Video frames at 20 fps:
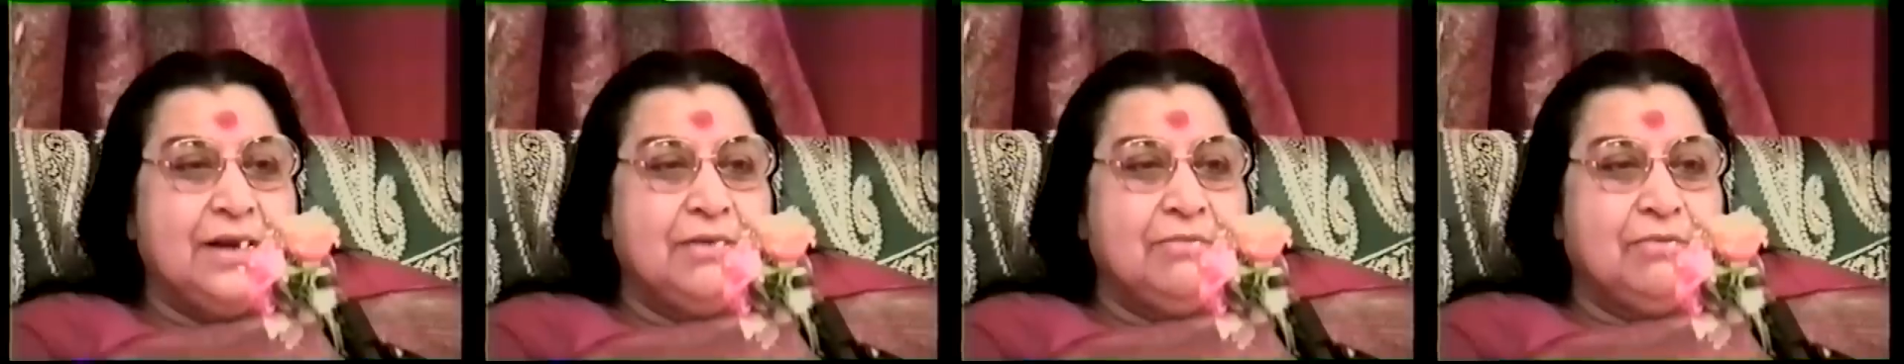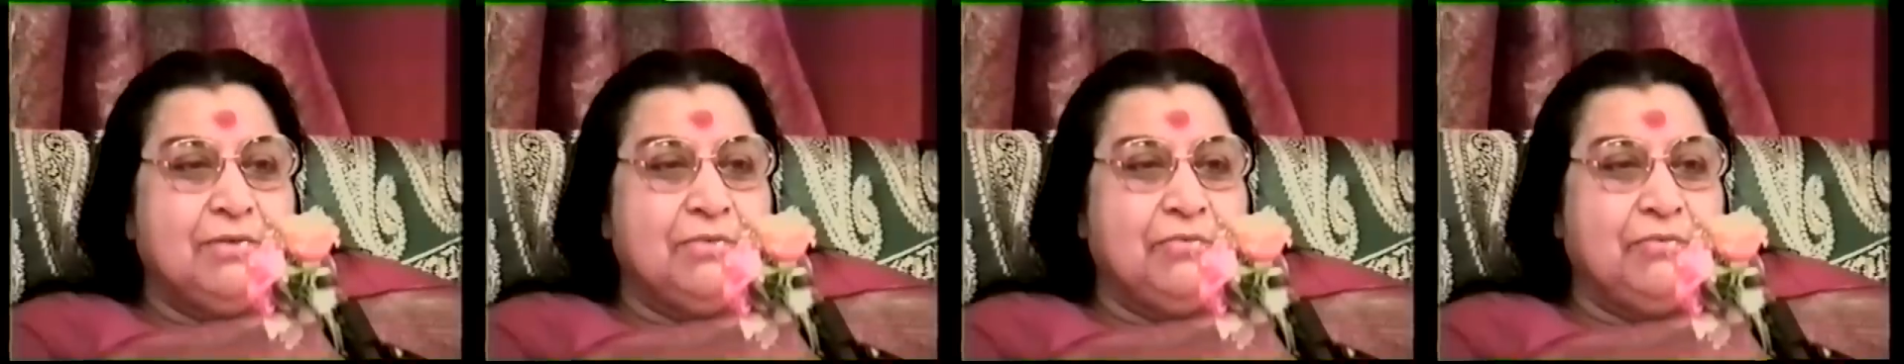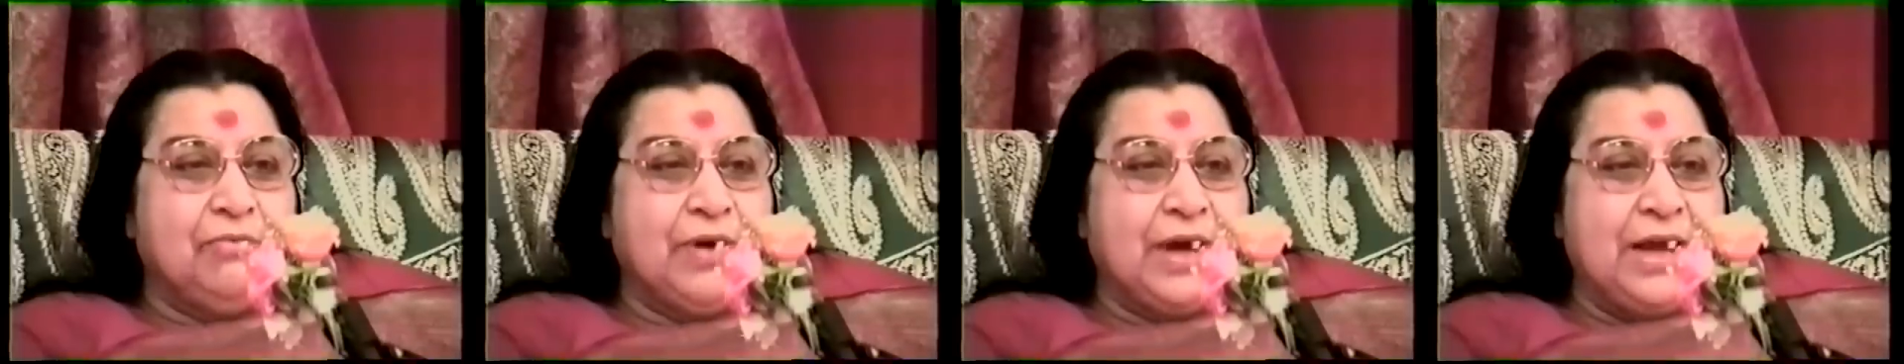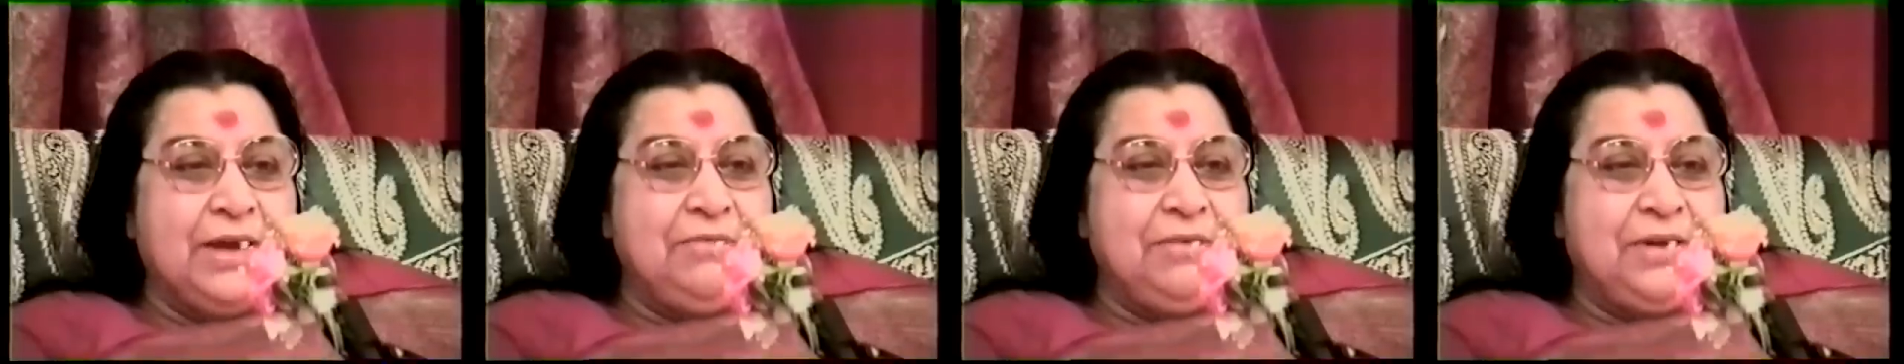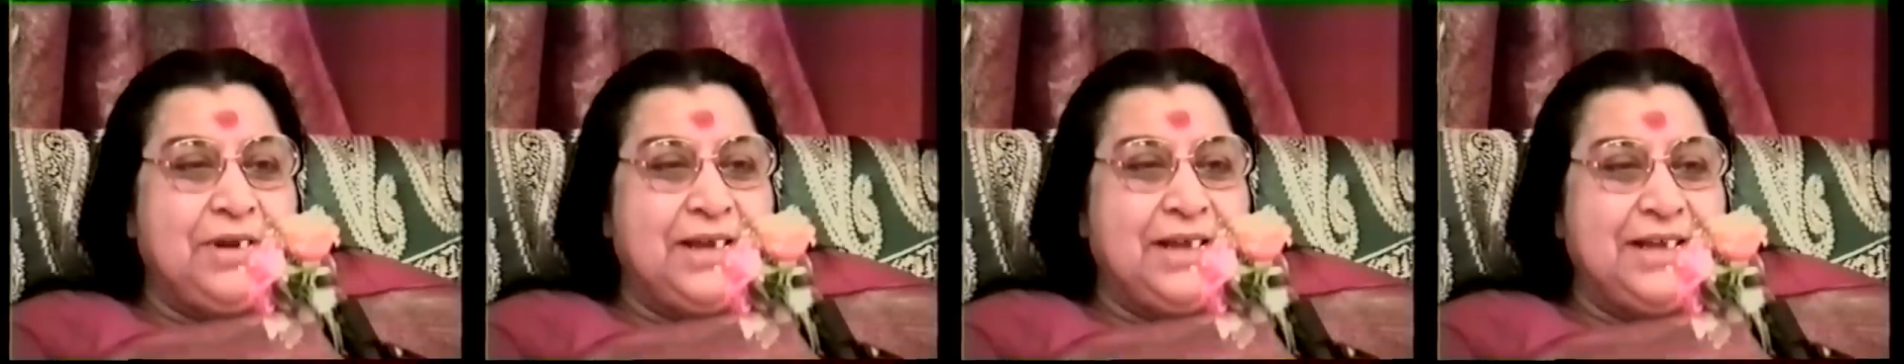For
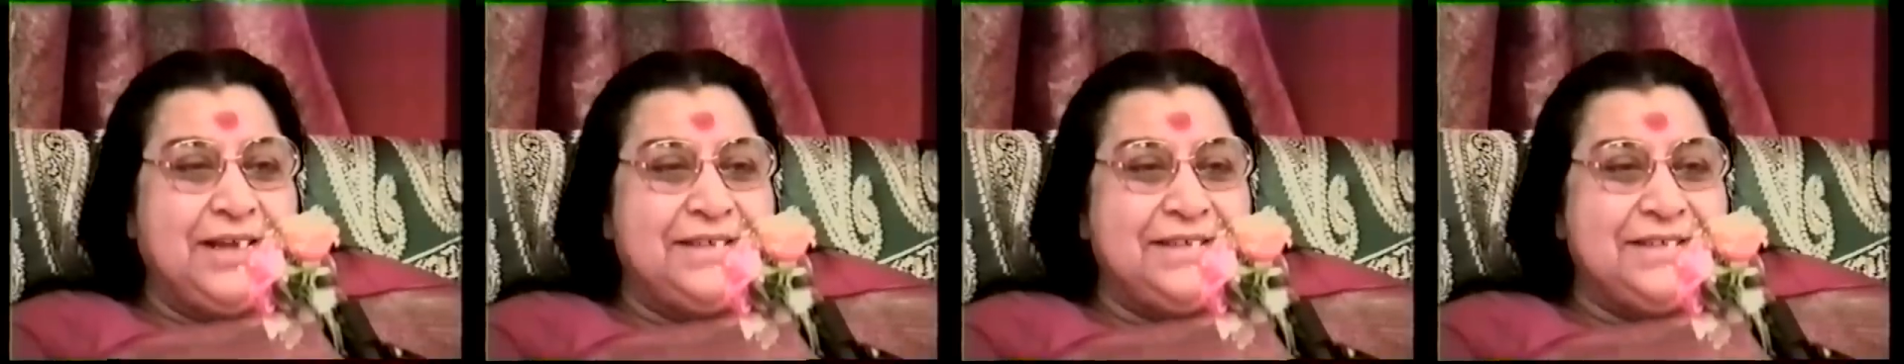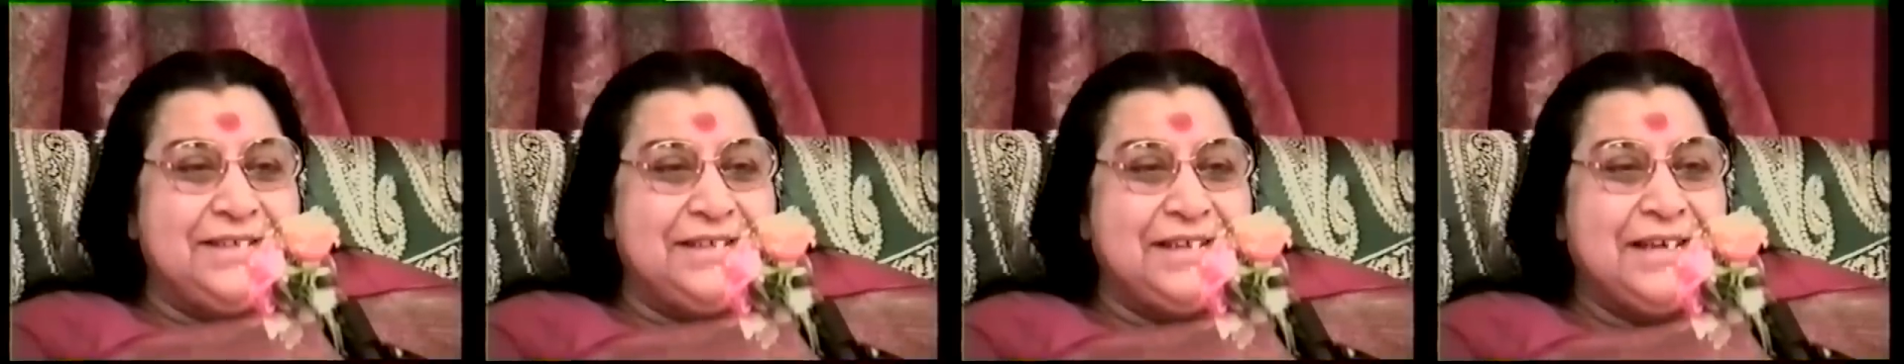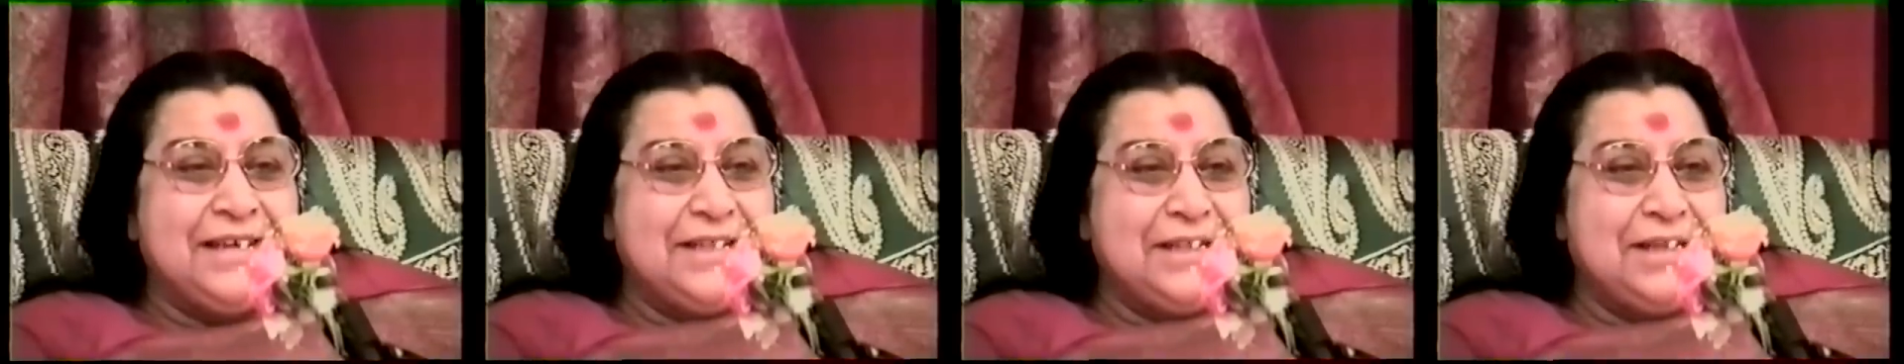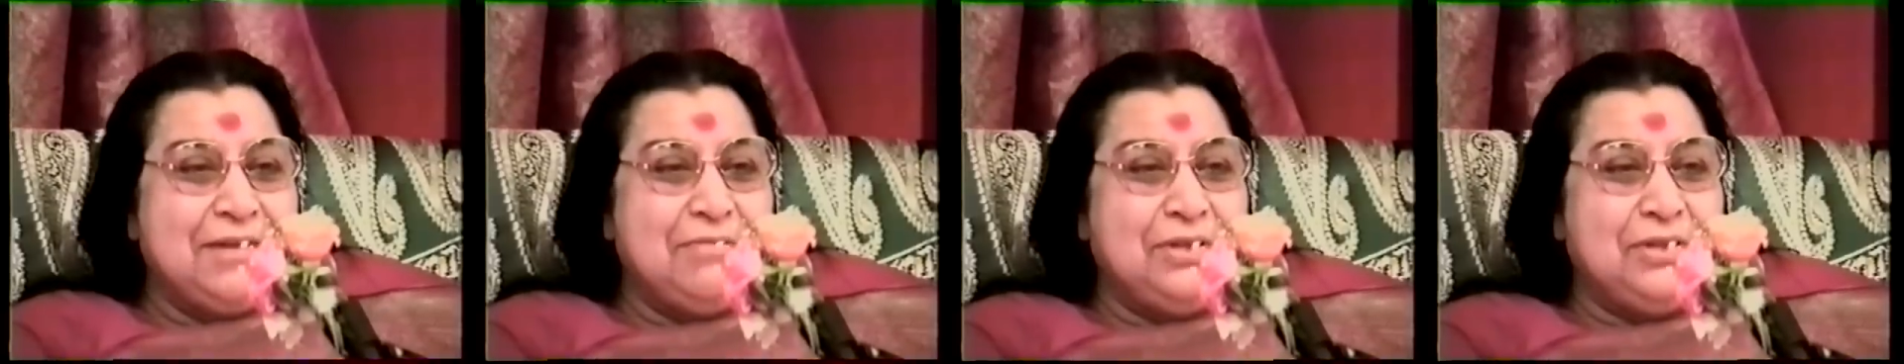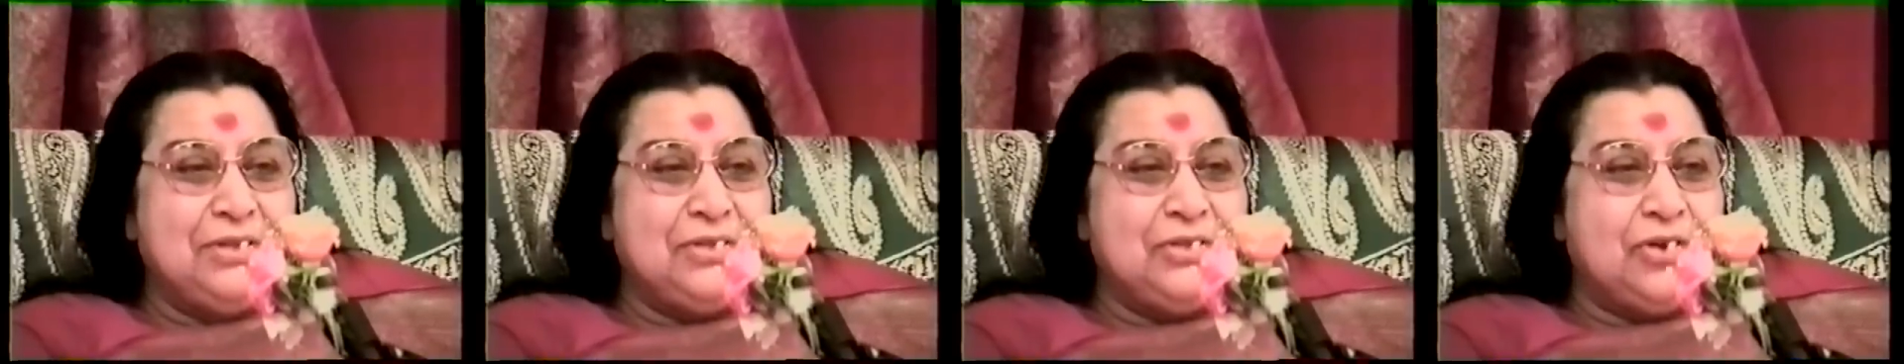5 days they
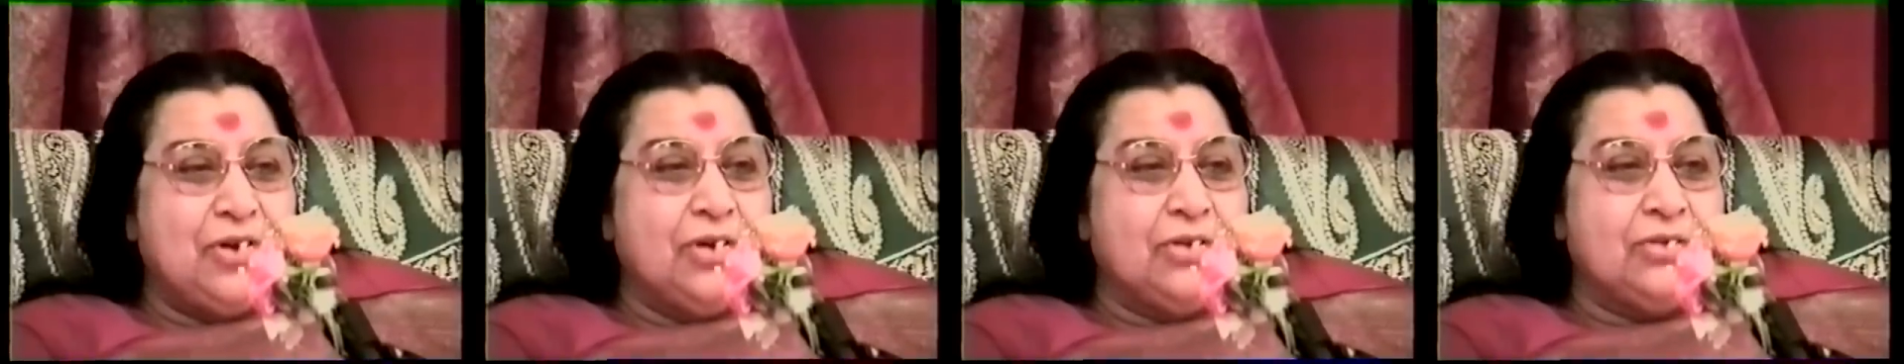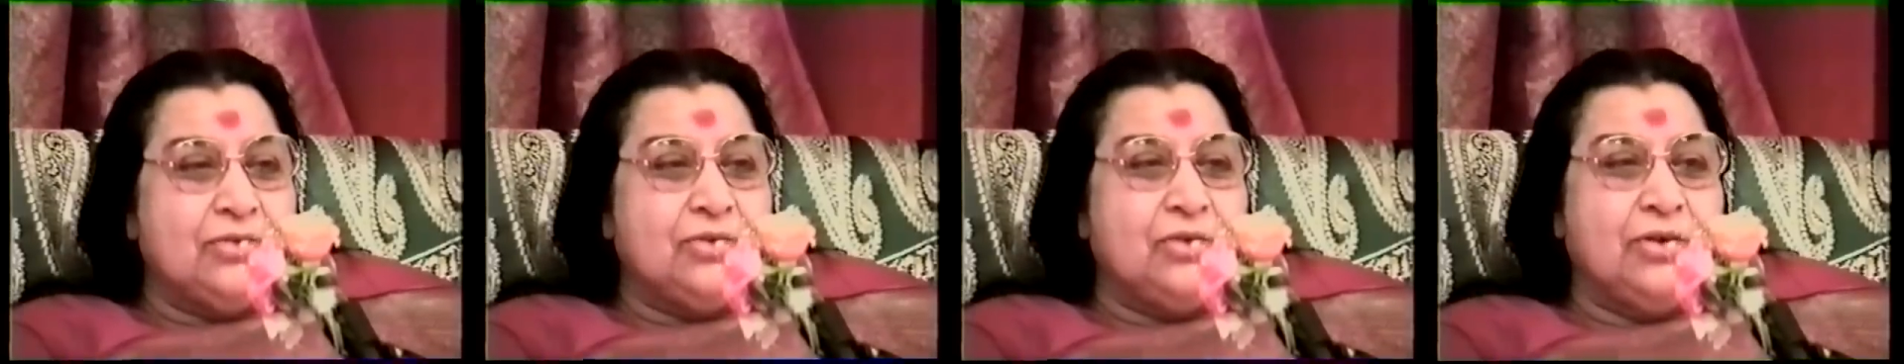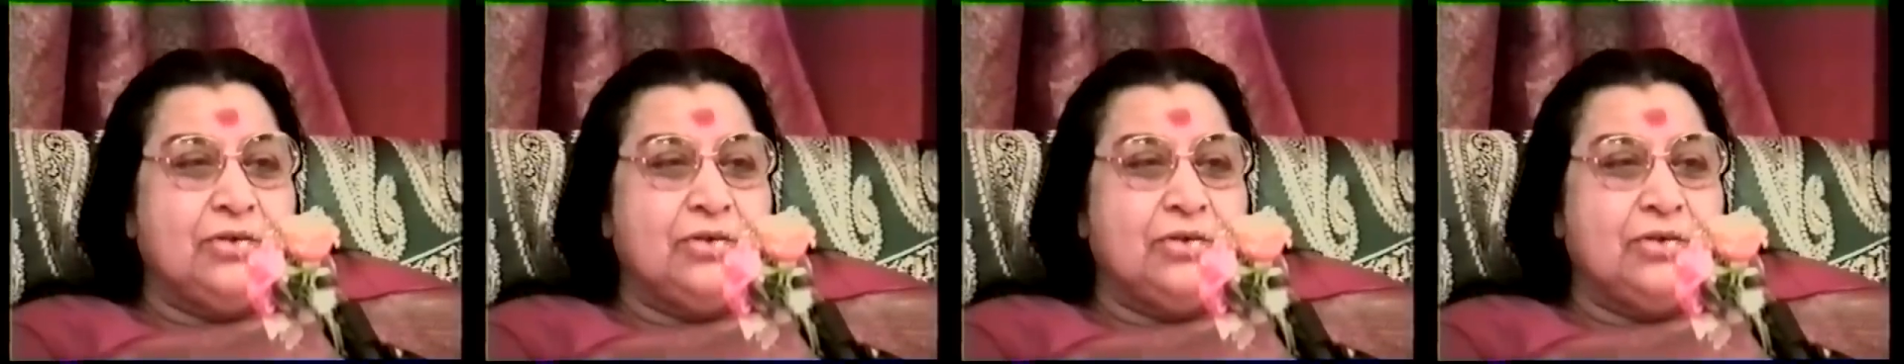will slog,